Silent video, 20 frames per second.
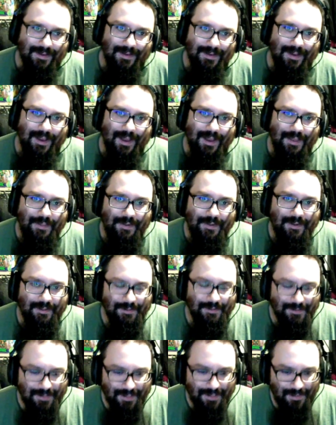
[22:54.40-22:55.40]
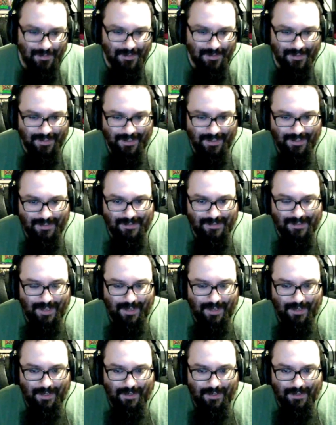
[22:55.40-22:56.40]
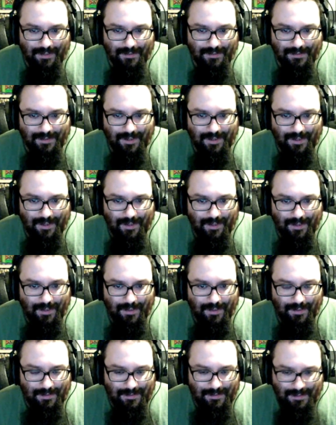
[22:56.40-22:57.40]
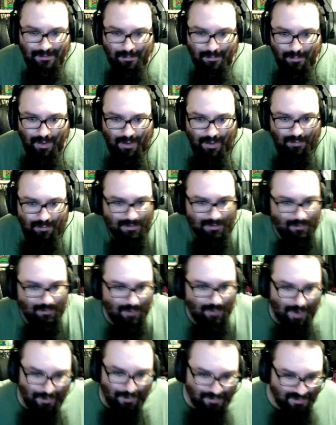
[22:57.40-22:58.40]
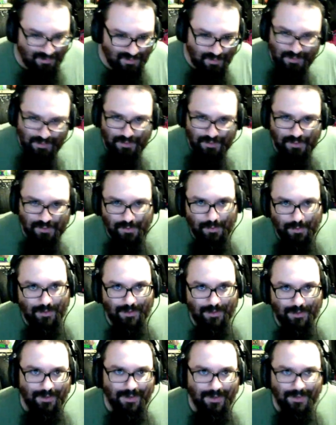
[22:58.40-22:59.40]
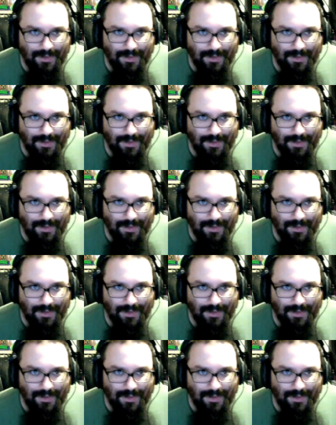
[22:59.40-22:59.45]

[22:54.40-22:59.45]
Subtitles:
And then it looked like it was going to get exciting because Stephen Baldwin grabs a sweet sword.